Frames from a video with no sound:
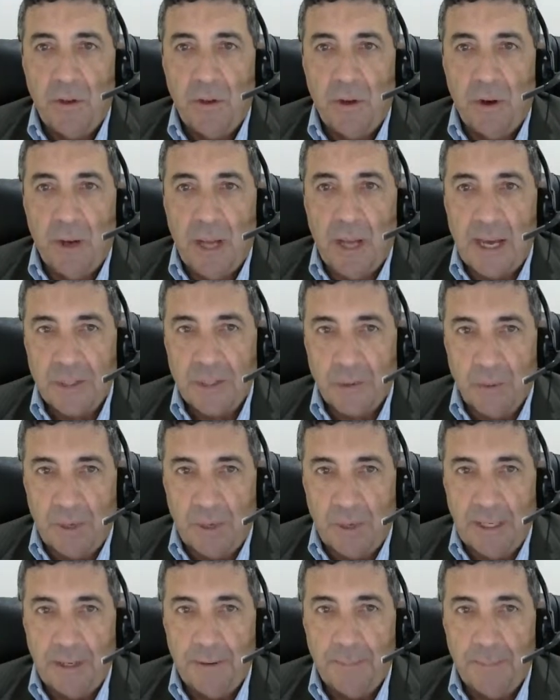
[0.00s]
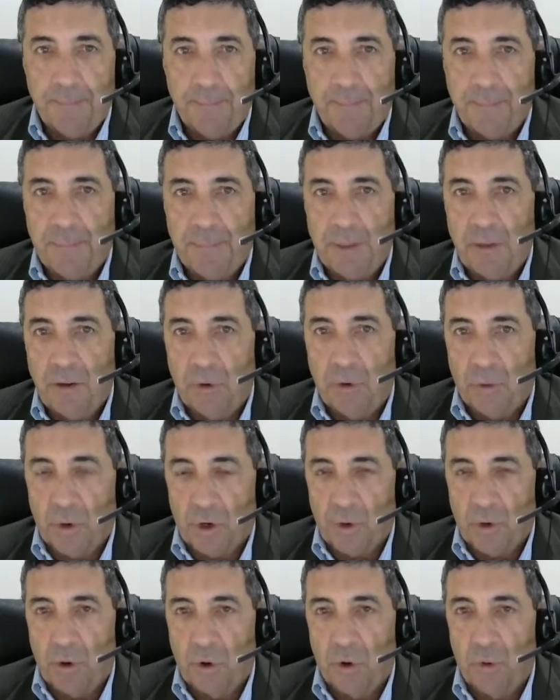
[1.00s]
Last week, you'll
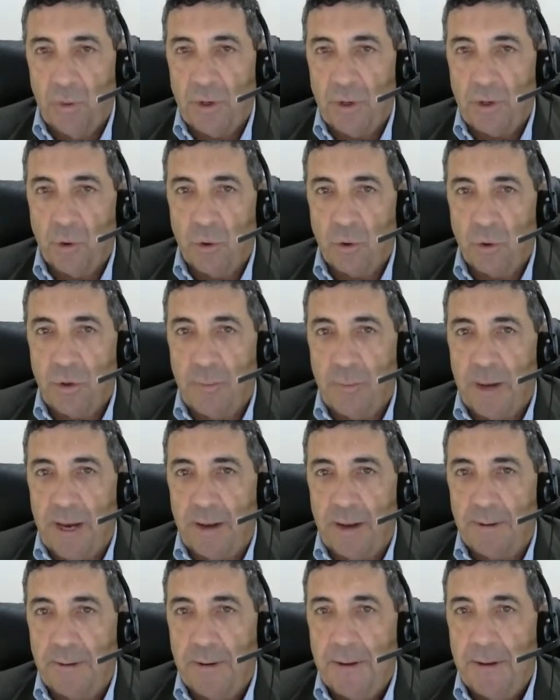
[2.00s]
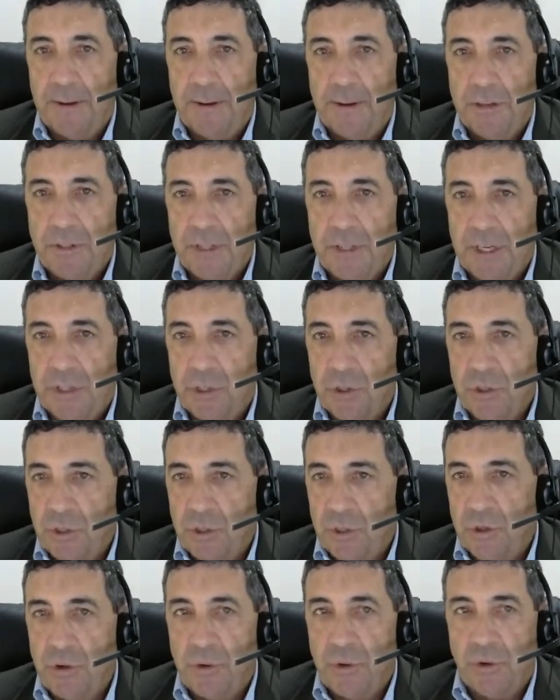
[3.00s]
recall we talked about sections
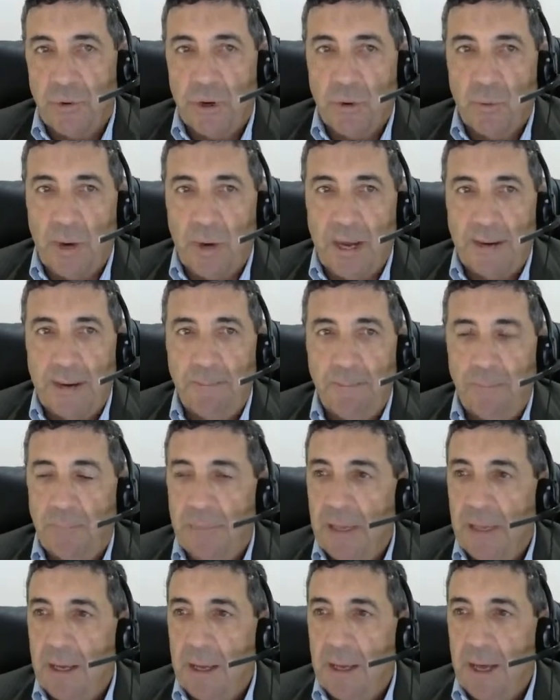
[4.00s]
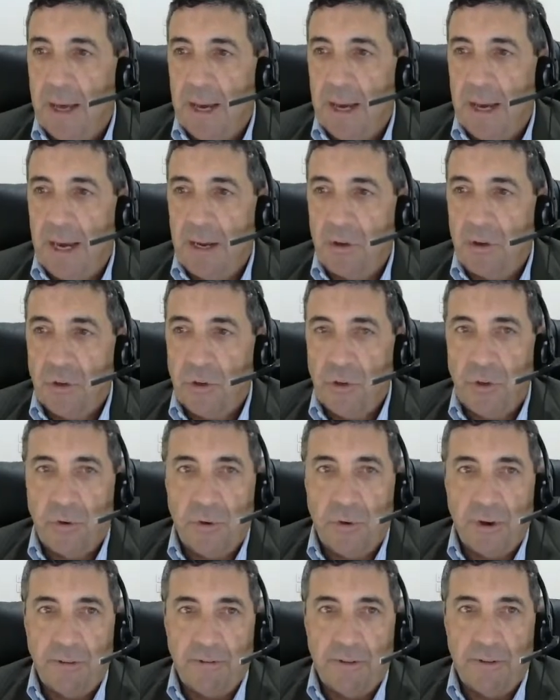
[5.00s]
231 and
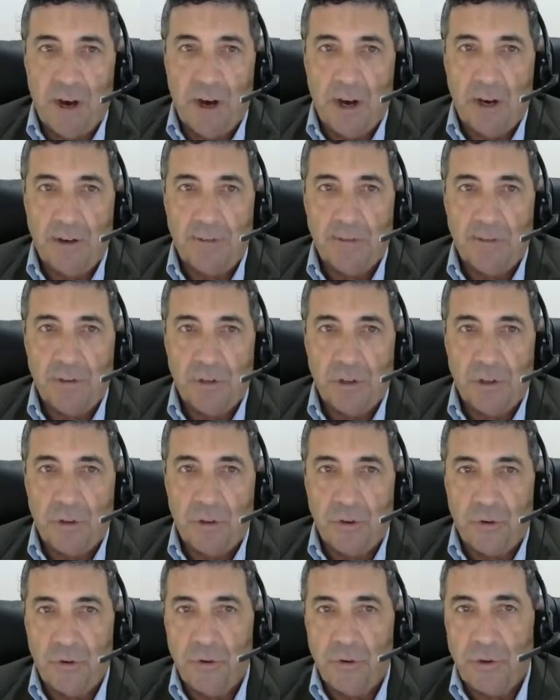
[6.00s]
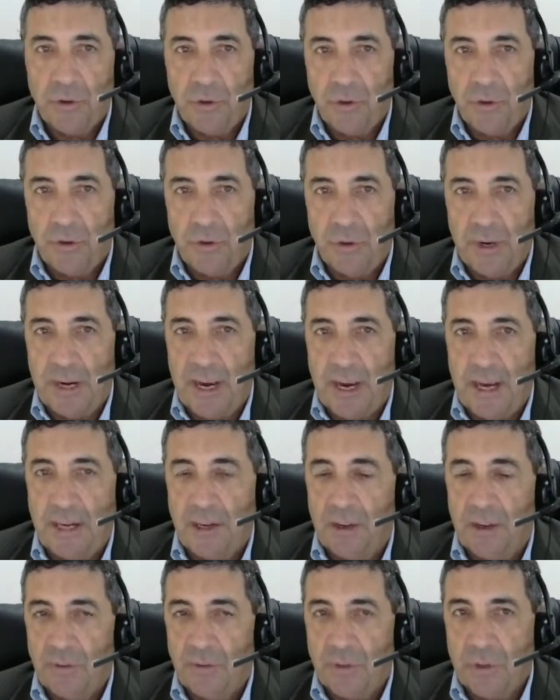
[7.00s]
235 to
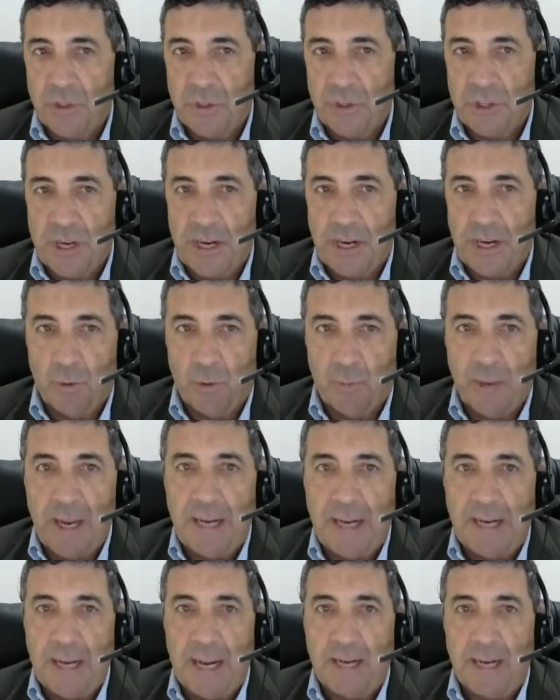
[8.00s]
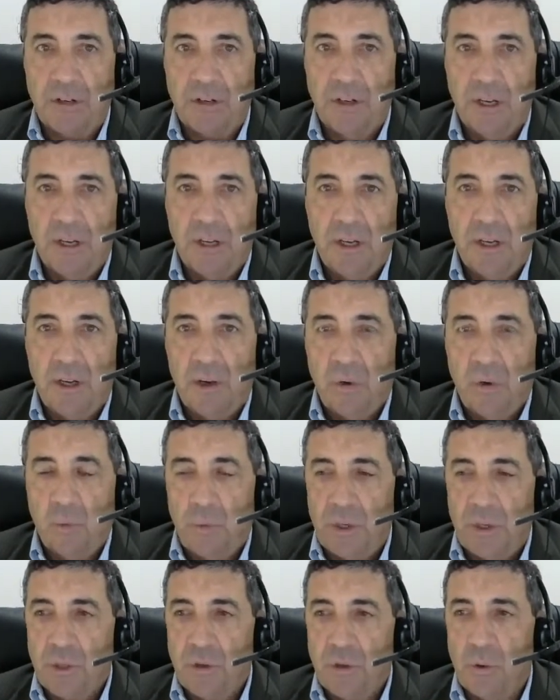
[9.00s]
238 of the Sustainable Planning Act,
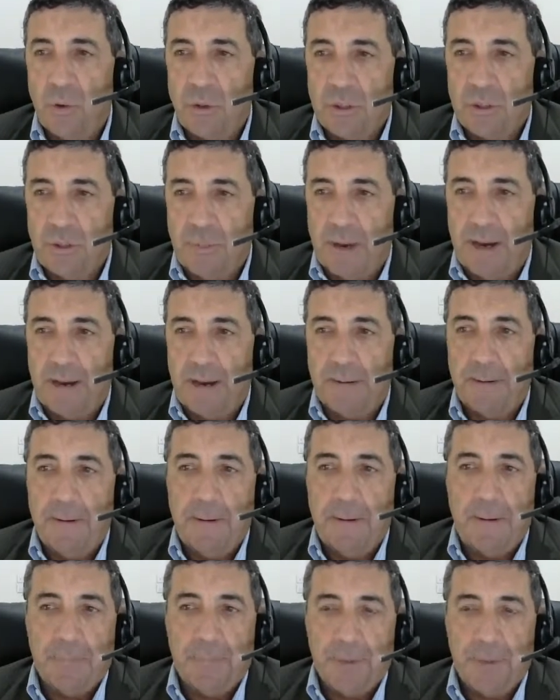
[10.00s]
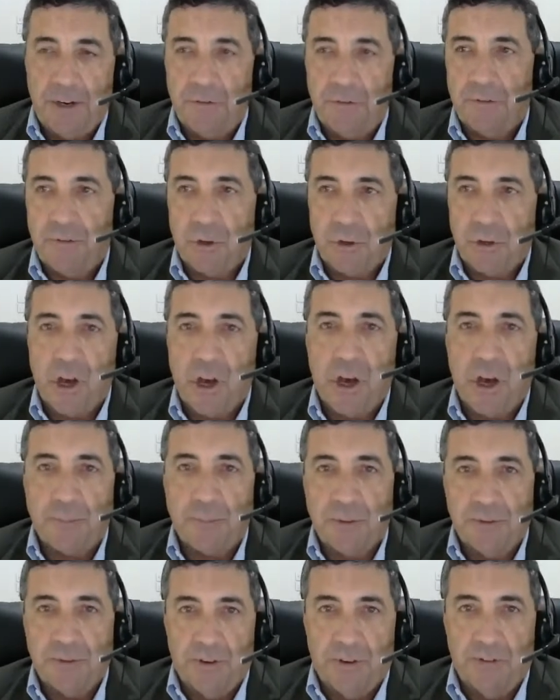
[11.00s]
which talks about the different
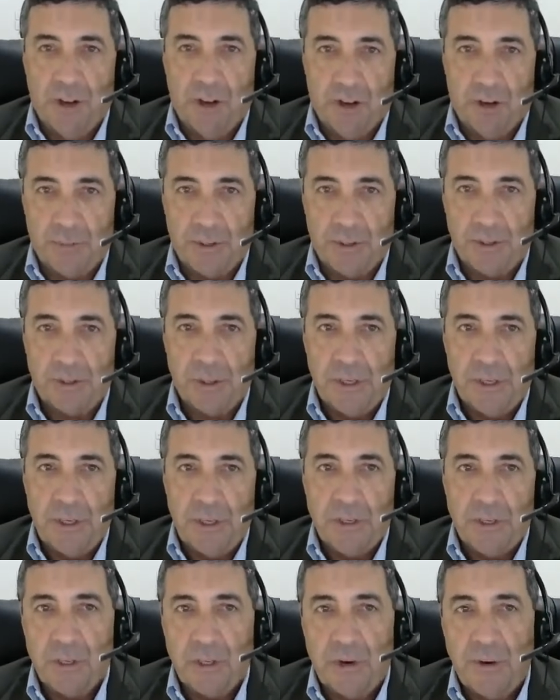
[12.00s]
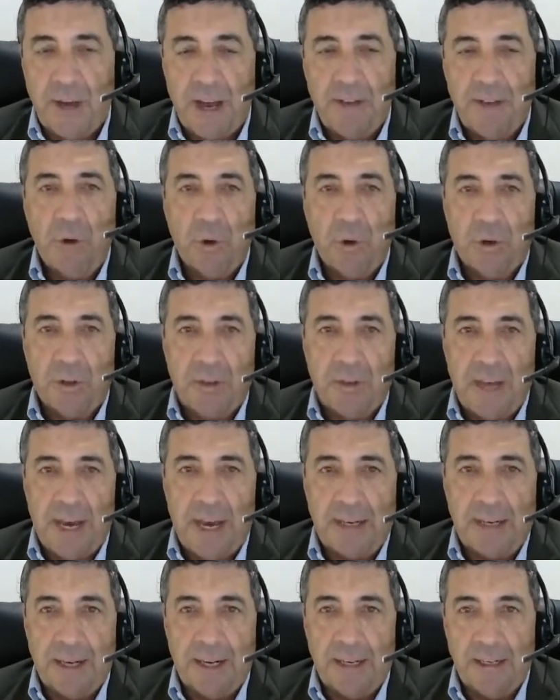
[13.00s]
types of developments. So have a look at
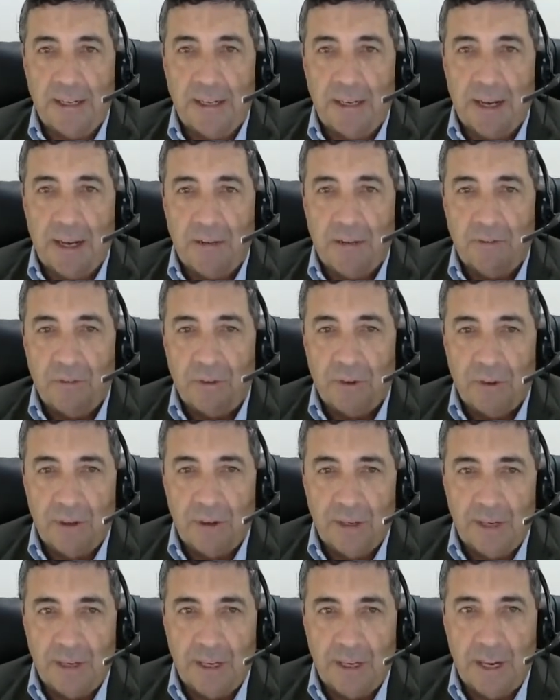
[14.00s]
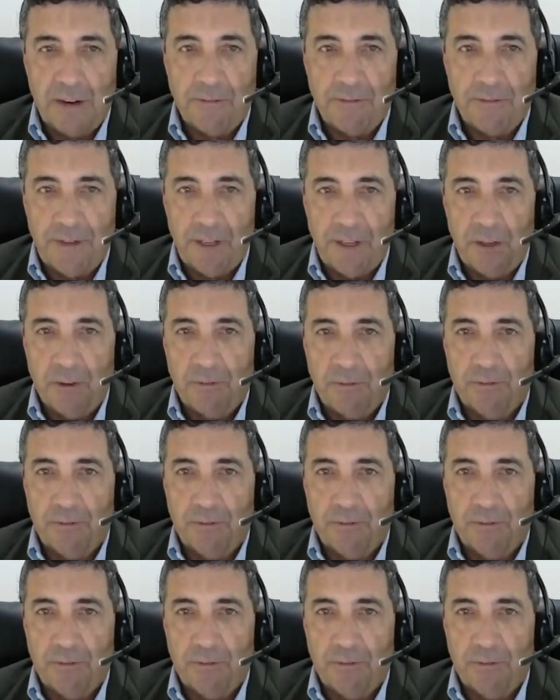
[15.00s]
that and get a feel